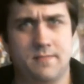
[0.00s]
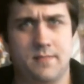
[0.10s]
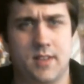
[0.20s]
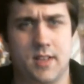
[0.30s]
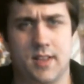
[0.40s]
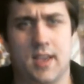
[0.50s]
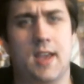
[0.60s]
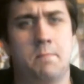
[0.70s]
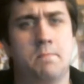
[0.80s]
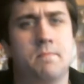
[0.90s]
in the
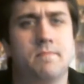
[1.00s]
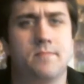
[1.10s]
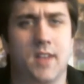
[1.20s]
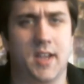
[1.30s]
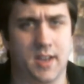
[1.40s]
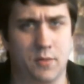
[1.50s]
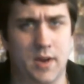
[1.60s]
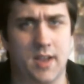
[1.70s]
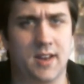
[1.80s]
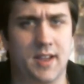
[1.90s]
game, like in
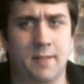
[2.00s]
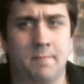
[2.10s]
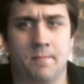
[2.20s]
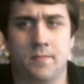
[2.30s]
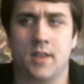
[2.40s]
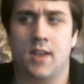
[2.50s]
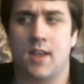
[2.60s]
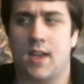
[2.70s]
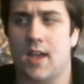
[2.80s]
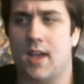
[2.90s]
Awakening,
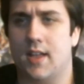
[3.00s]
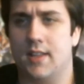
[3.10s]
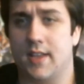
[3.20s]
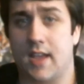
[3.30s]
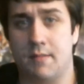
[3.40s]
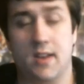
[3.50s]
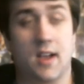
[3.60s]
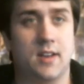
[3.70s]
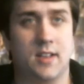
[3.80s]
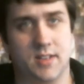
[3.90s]
and the game did
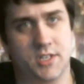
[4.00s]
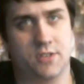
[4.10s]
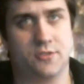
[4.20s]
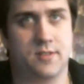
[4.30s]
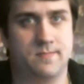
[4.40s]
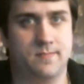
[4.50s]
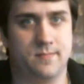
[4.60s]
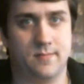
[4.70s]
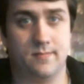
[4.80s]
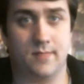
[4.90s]
not need the children.
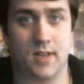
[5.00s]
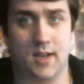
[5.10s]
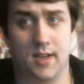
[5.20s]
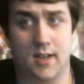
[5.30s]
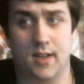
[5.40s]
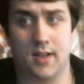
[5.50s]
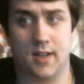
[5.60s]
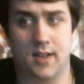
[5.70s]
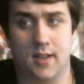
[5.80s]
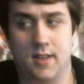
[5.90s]

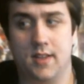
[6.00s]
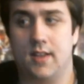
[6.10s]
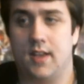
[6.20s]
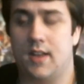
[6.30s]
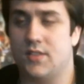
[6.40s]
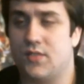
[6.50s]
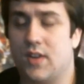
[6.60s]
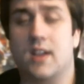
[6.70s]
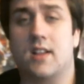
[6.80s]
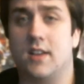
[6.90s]
And it's
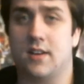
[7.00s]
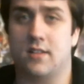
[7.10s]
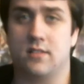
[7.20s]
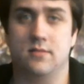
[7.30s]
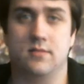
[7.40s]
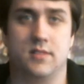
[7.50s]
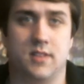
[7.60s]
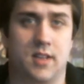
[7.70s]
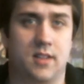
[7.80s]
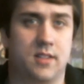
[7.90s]
very clear
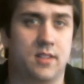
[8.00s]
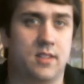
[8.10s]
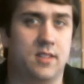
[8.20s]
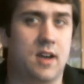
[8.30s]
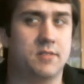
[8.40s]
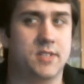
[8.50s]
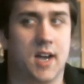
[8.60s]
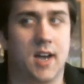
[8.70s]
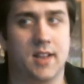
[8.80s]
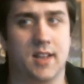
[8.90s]
that that was
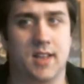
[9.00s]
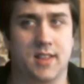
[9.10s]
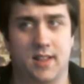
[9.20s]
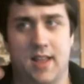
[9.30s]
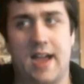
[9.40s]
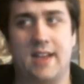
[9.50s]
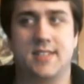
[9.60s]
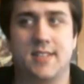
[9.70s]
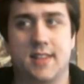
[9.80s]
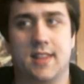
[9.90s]
kind of like the
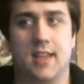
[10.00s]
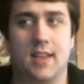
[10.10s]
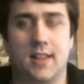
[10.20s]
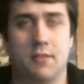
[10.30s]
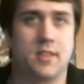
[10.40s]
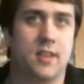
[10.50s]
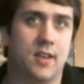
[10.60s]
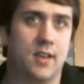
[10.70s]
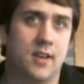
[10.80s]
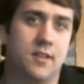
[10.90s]
last thing they were
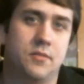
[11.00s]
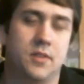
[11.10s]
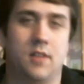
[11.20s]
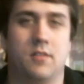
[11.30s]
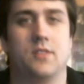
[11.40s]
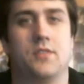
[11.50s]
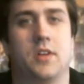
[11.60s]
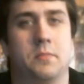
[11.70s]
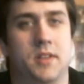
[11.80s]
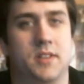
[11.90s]
thinking of when they were
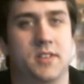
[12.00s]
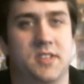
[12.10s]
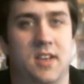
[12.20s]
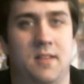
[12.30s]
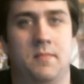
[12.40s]
developing this game.